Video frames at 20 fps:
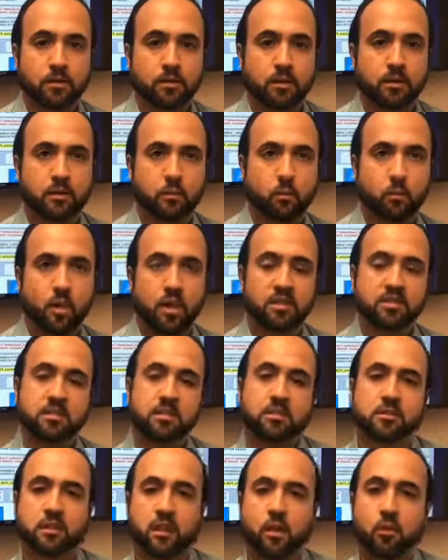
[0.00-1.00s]
the west
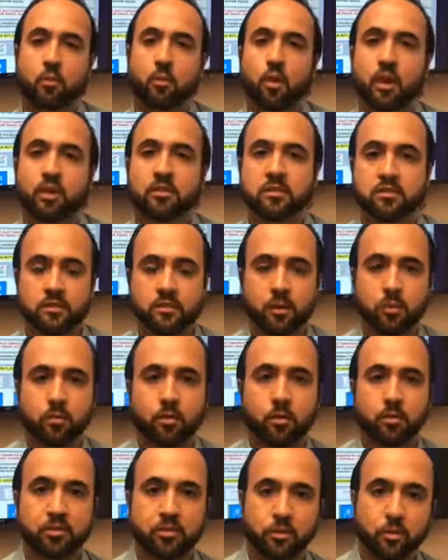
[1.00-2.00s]
and southwest
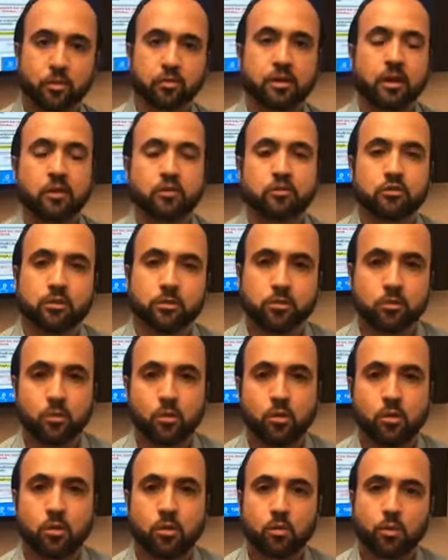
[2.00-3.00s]
suburbs and those townships
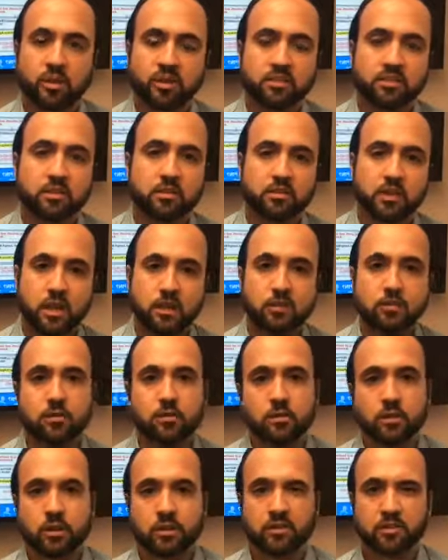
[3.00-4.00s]
were reassessed last
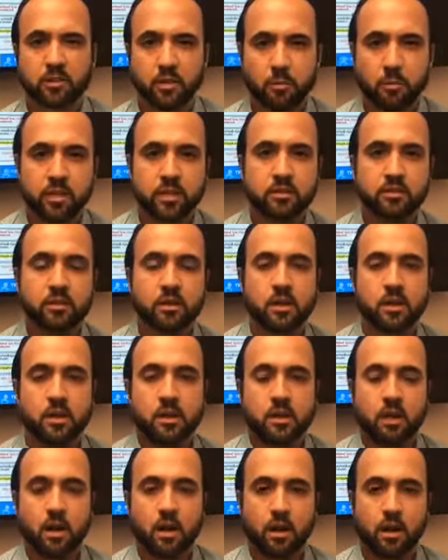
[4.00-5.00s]
year, like Summit
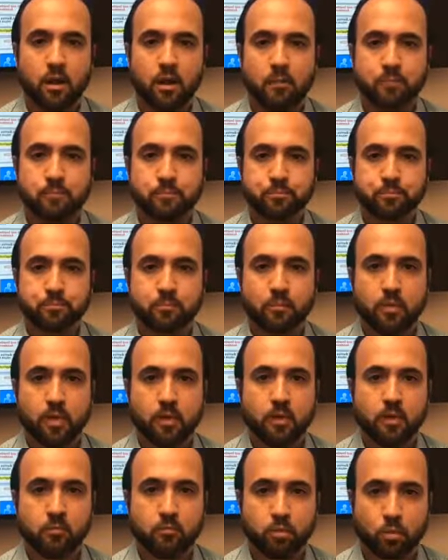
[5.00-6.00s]
um,
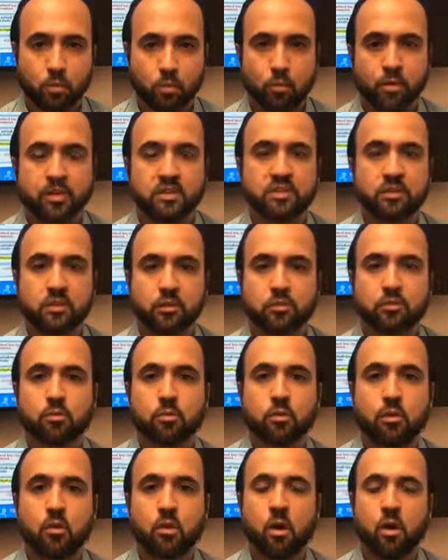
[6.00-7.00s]
Berwyn,
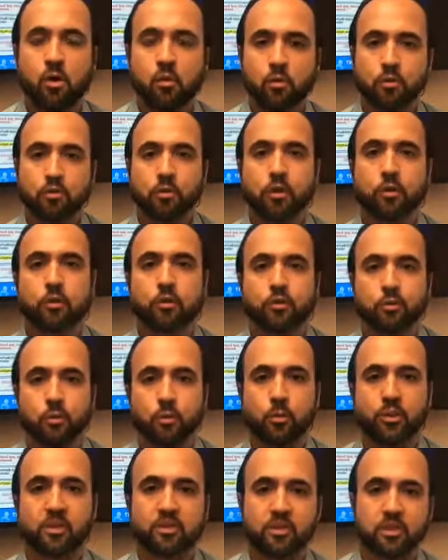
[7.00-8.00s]
Cicero, all those areas were
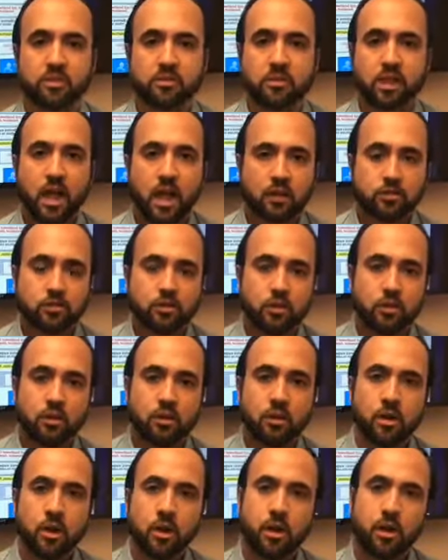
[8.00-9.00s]
reassessed last
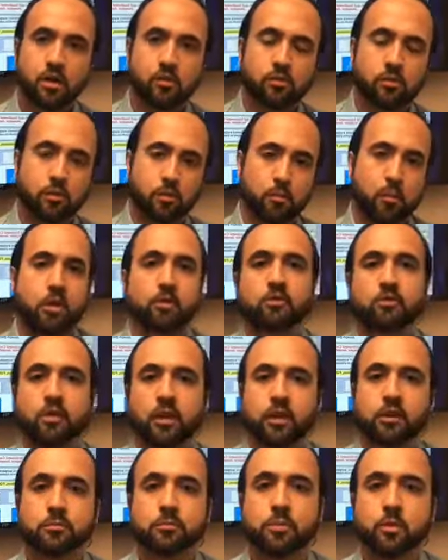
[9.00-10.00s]
year. So the March
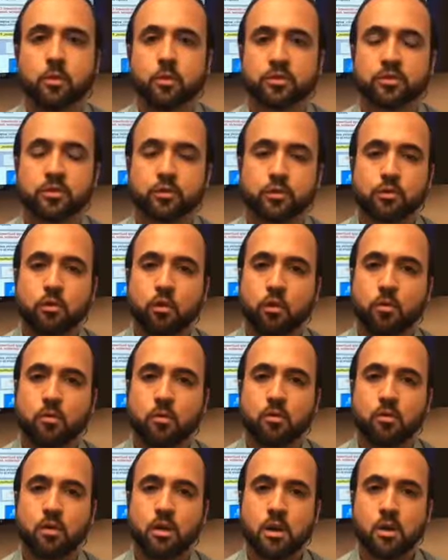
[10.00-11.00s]
tax bill was still
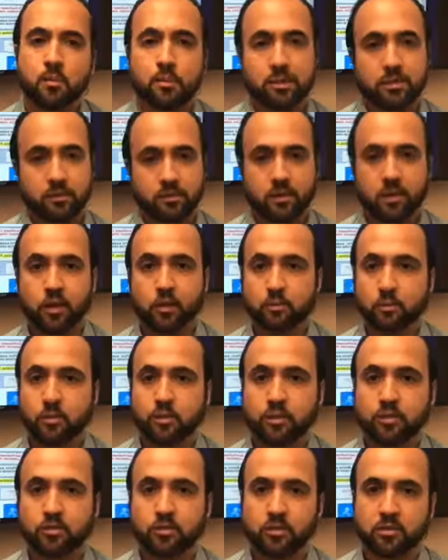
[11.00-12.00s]
normal, but the tax bill
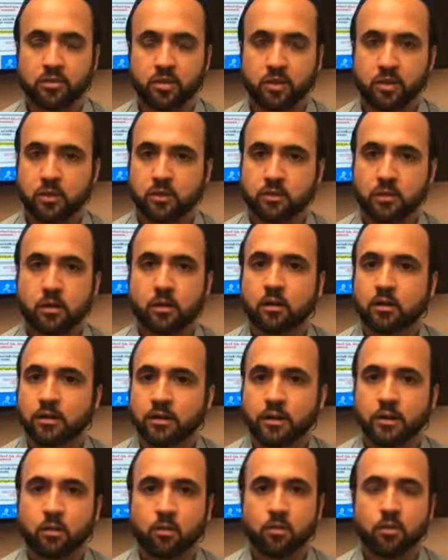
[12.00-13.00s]
that just hit, our,
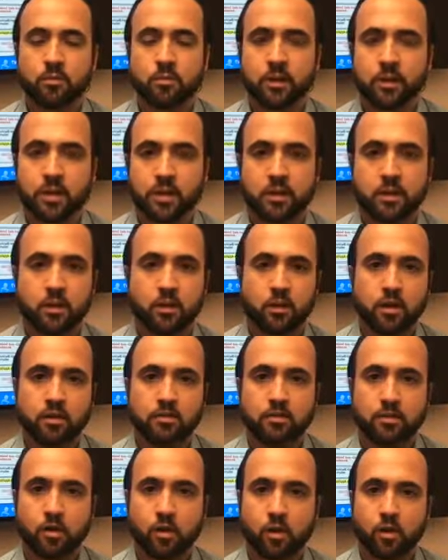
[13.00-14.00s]
you know, we've been getting all
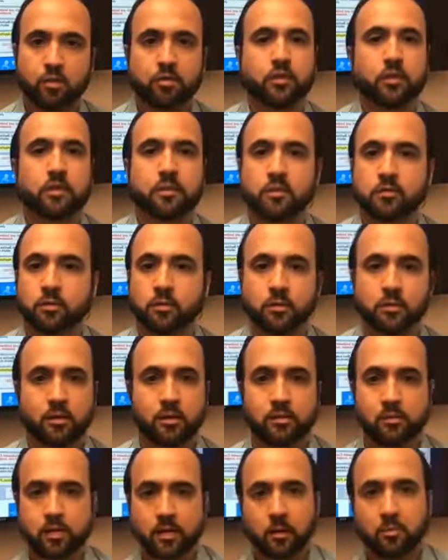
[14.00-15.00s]
kinds of calls saying this,
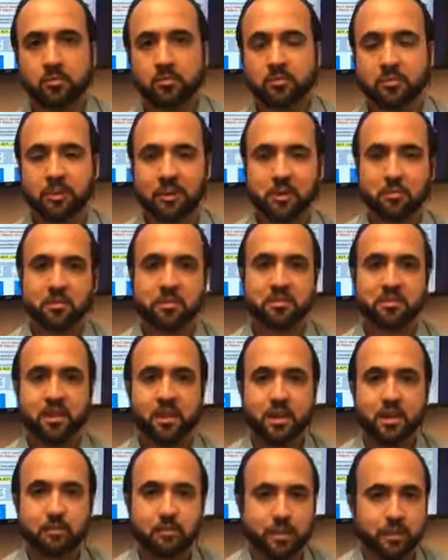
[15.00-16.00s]
it's got to be some kind of
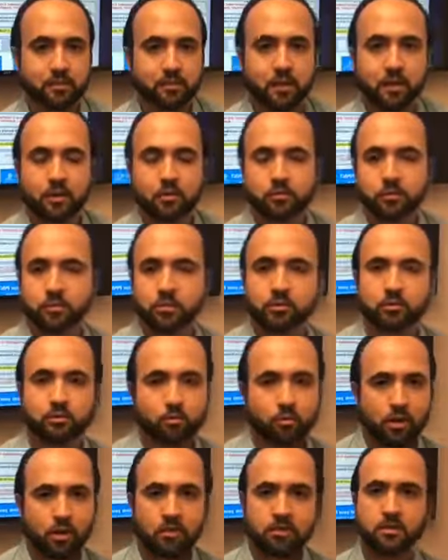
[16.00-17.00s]
mistake. My tax bill is
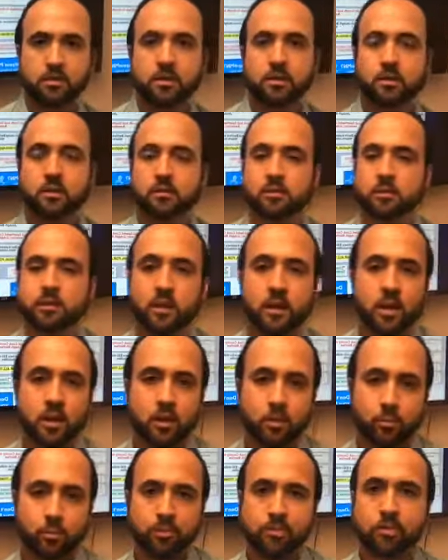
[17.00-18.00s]
crazy. It's
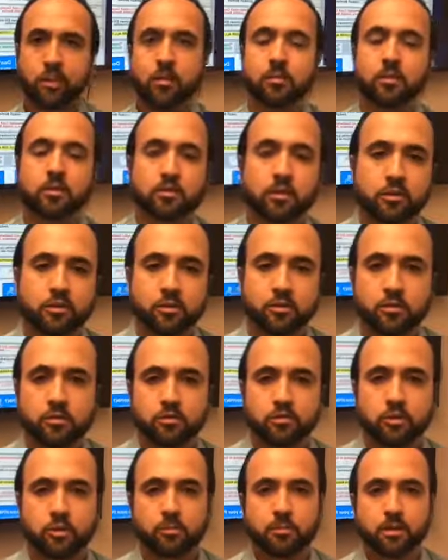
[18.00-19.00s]
three times as much as it
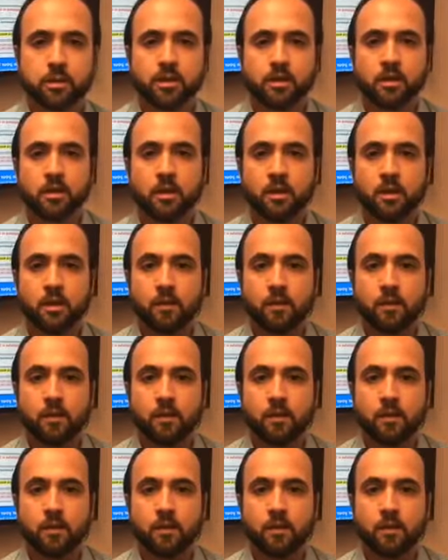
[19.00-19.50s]
should have been.